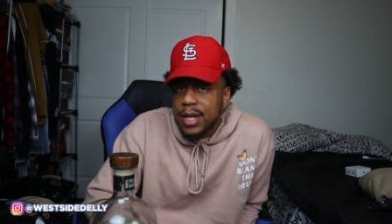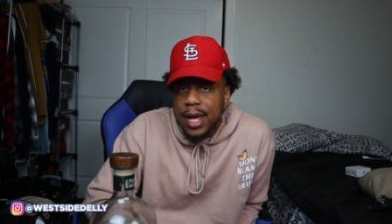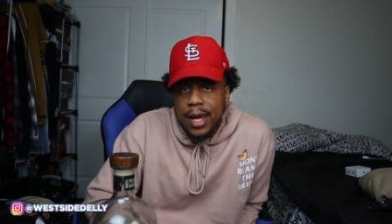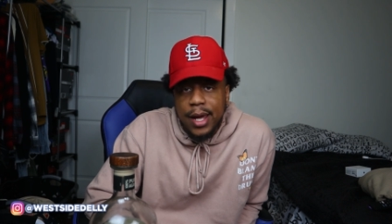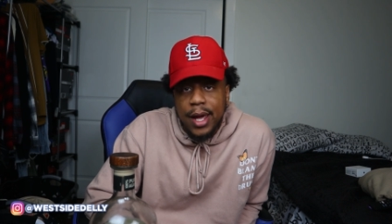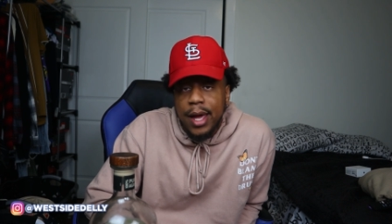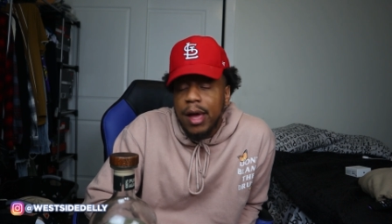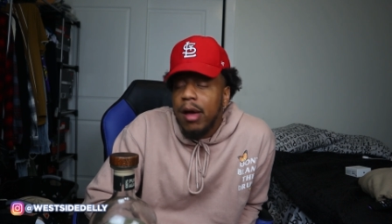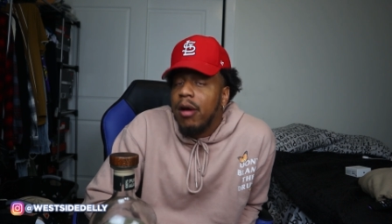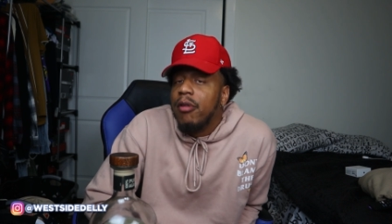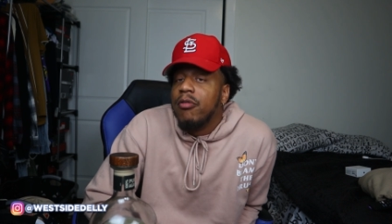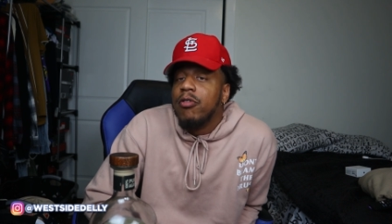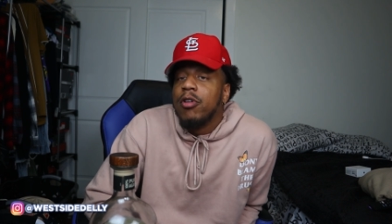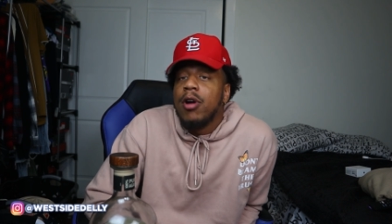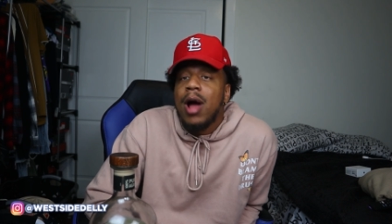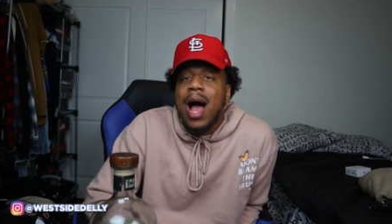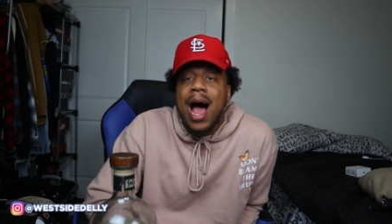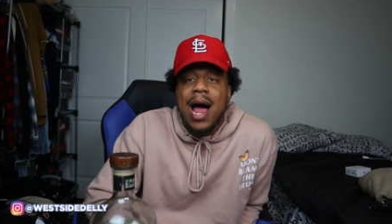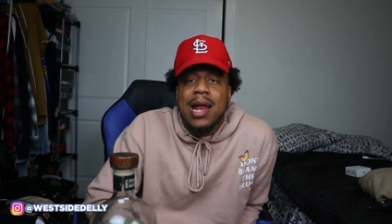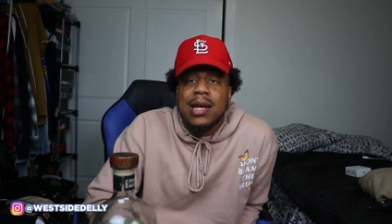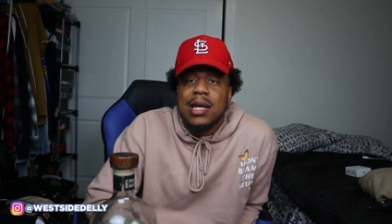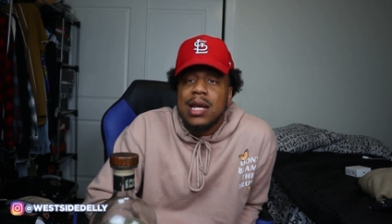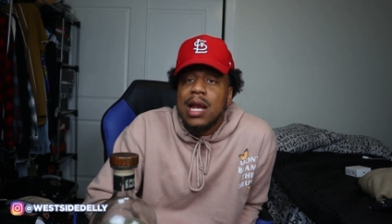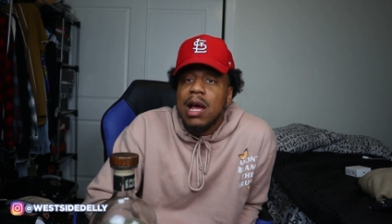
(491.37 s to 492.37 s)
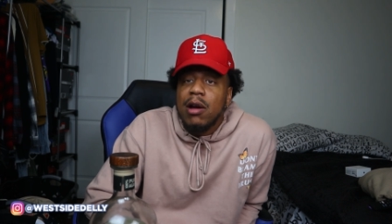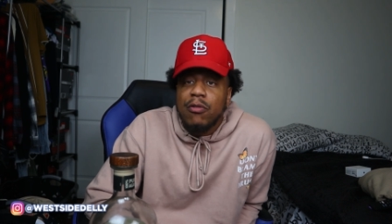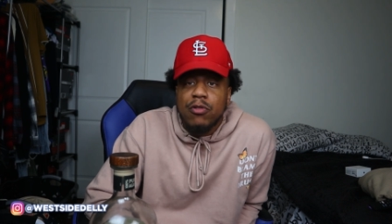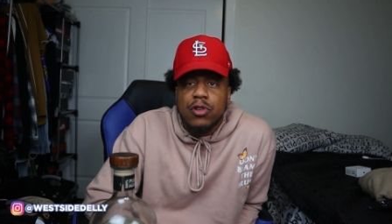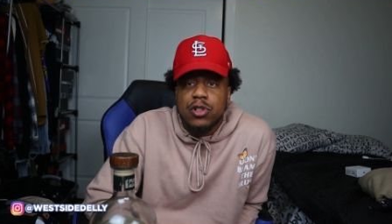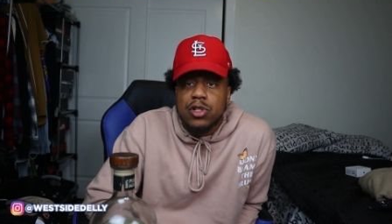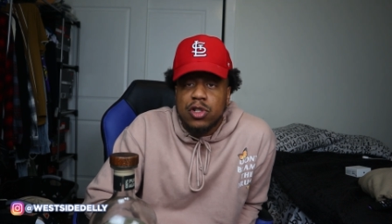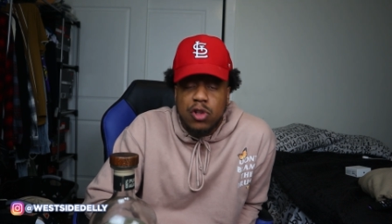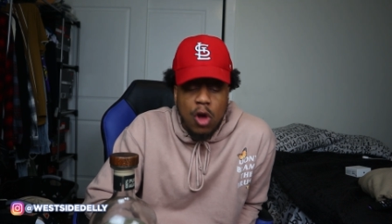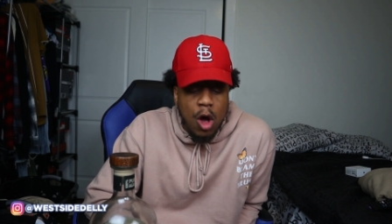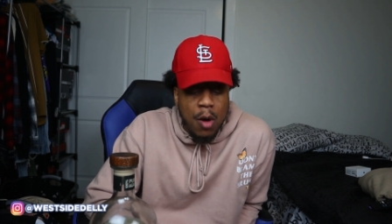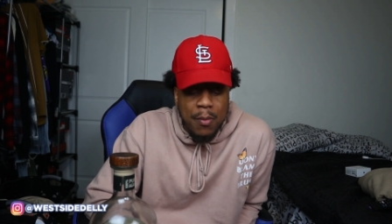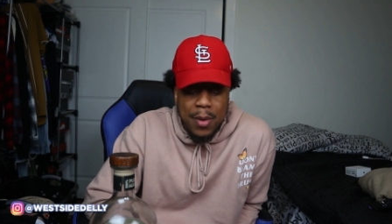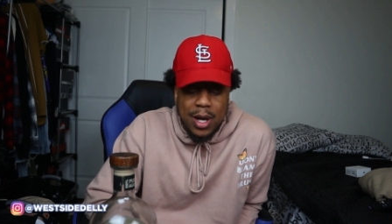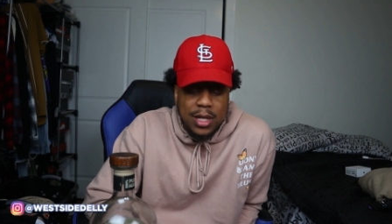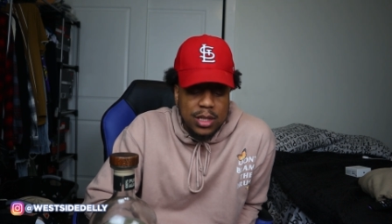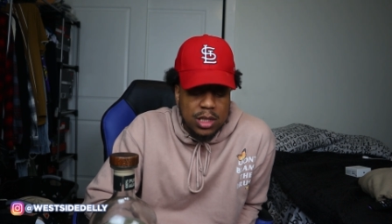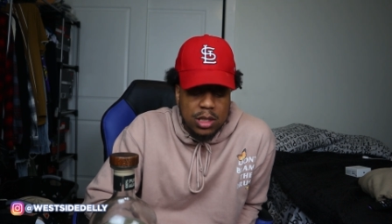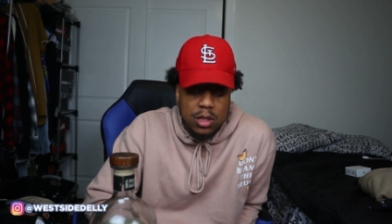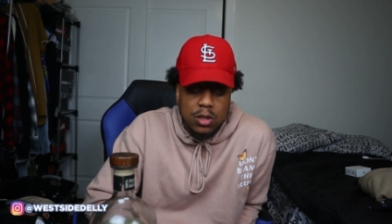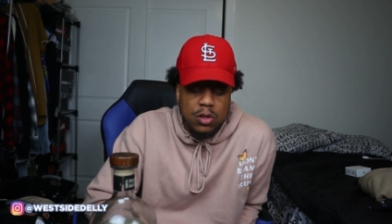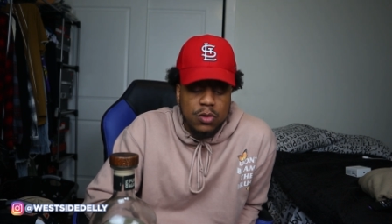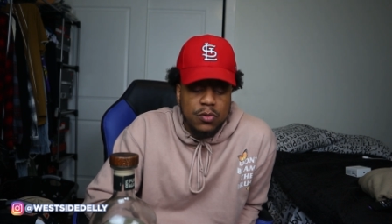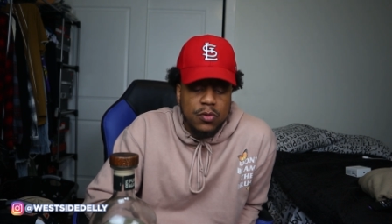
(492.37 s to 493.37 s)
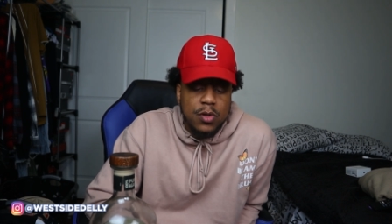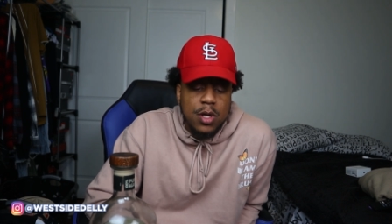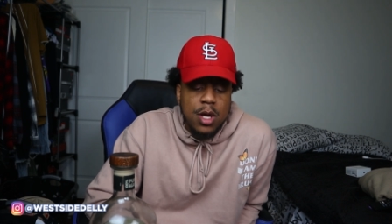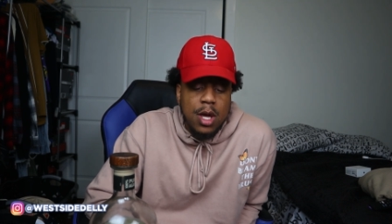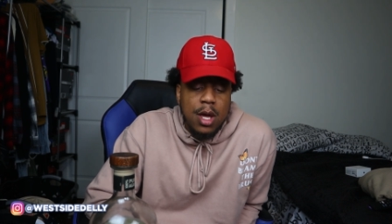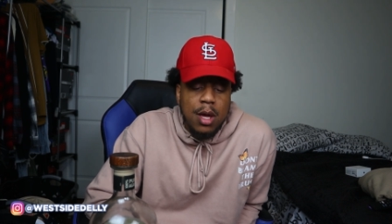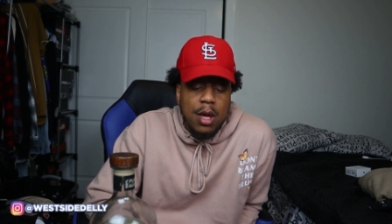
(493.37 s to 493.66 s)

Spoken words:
Like, ever. I never saw myself